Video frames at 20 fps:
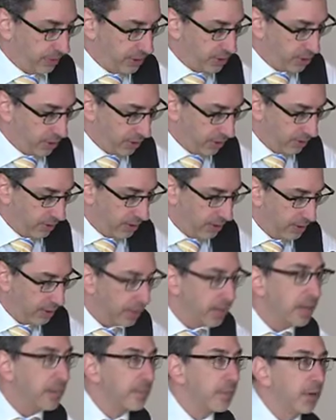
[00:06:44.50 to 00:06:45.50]
Richard,
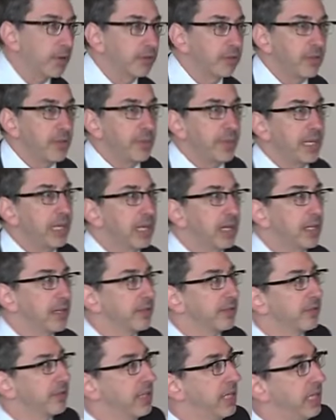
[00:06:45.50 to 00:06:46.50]
mostly
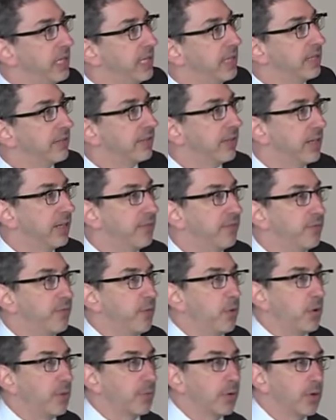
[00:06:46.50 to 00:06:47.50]
because he is a
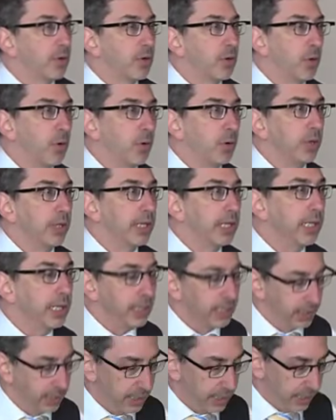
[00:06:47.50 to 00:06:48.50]
former
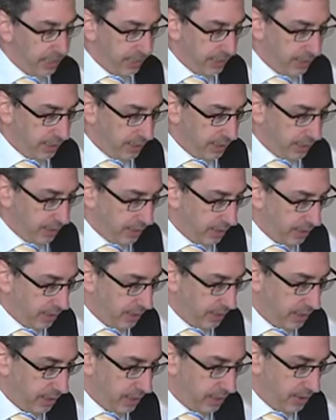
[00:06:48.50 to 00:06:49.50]
goalie in
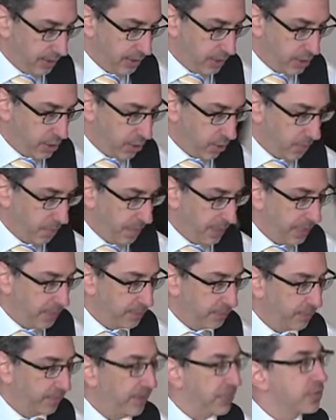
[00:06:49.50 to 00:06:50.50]
the
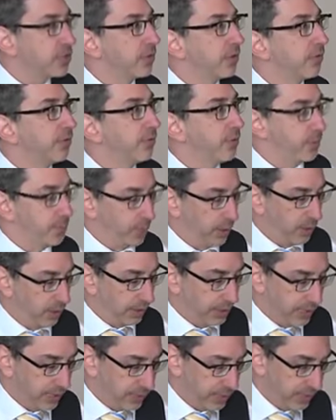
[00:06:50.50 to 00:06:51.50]
European Professional
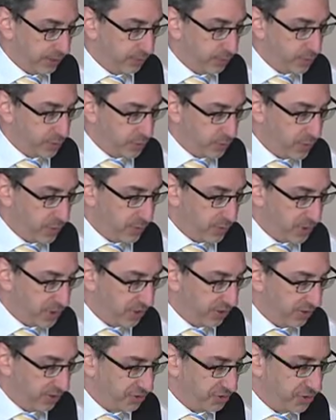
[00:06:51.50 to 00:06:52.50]
Football League, which we would
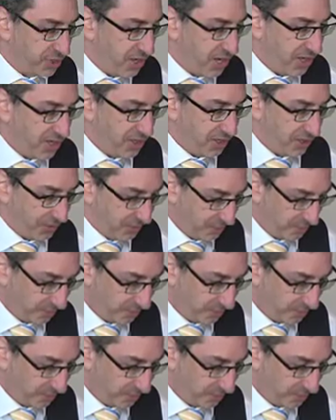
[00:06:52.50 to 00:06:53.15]
call soccer.